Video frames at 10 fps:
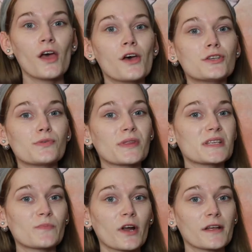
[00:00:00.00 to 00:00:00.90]
So with
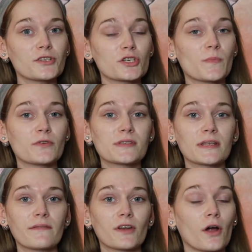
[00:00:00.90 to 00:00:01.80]
this product, you're supposed to
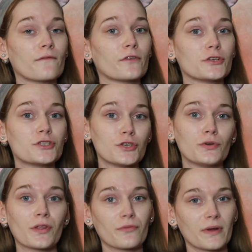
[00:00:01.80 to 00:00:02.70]
leave it on for 2
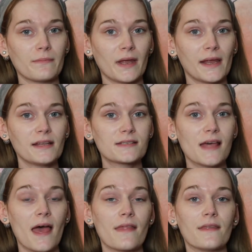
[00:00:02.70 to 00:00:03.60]
to 3 minutes,
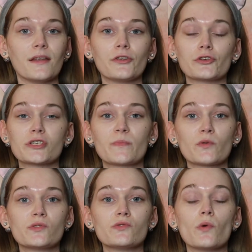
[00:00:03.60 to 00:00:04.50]
and then you're
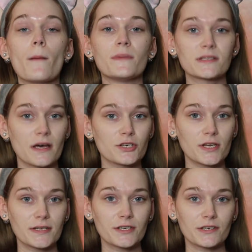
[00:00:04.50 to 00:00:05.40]
supposed to massage
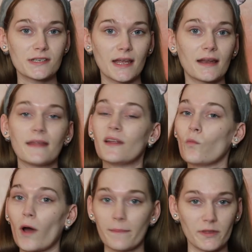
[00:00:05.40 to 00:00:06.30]
it into your skin and then
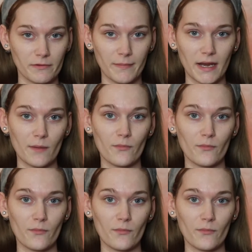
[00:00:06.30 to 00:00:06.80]
wipe the remaining